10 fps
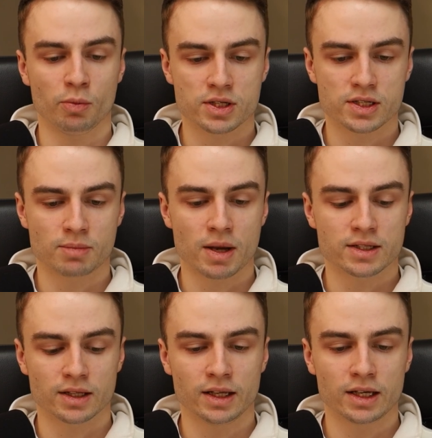We just
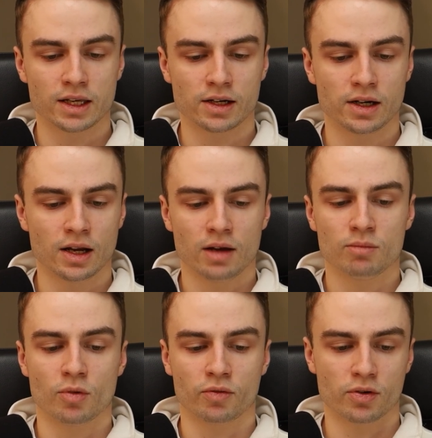paste the link here.
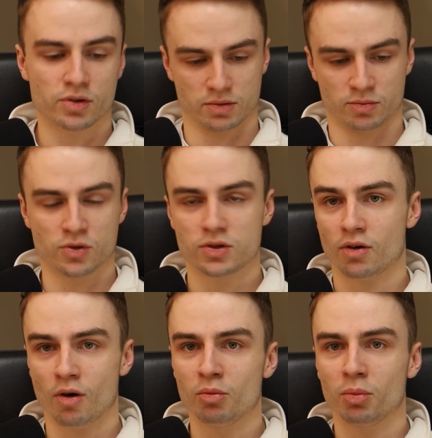Of course, use
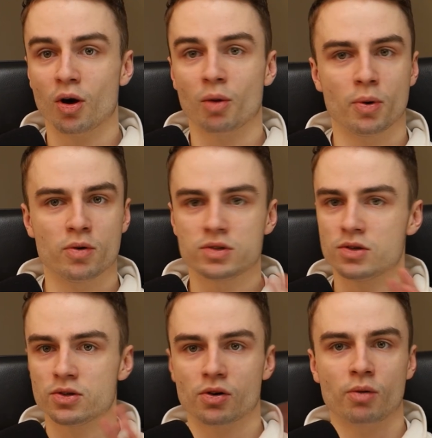your own blog post,
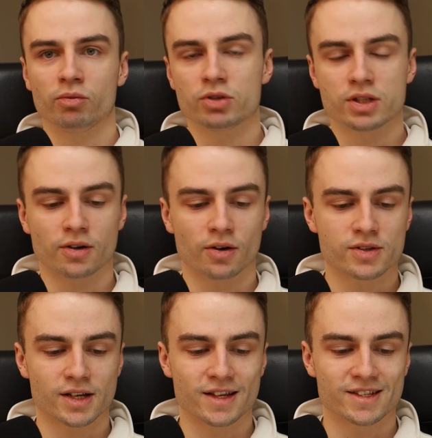use your own written
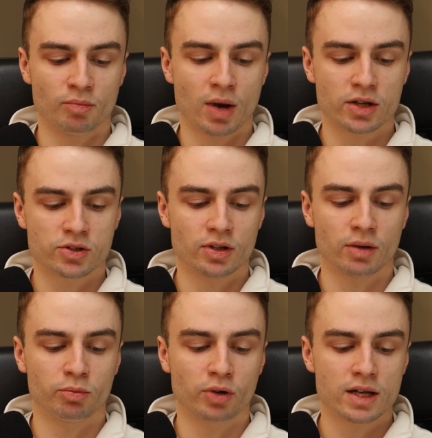content, match
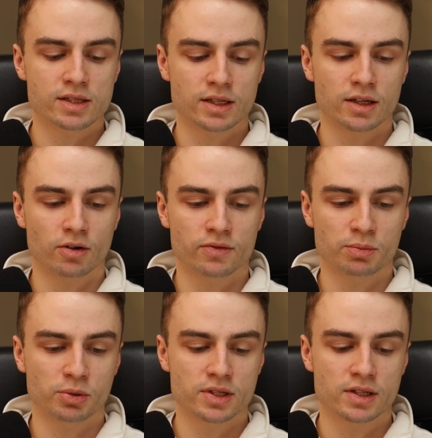the branding of the
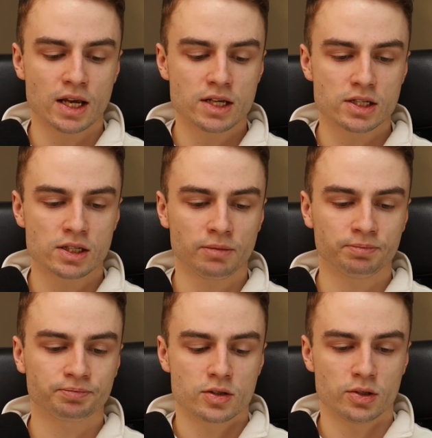presentation
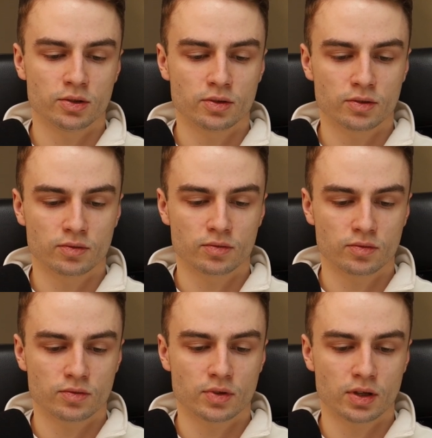to
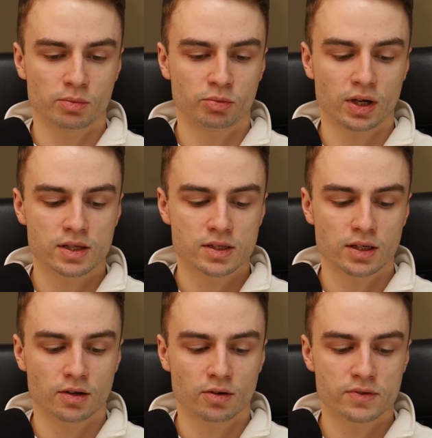the
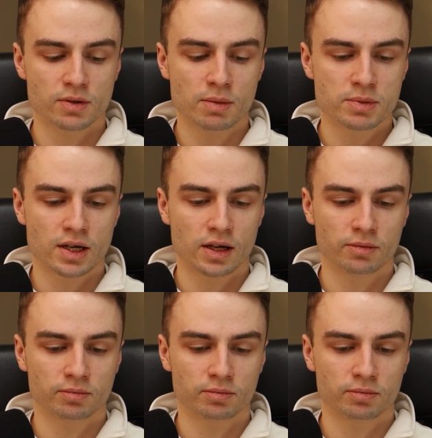branding of the website,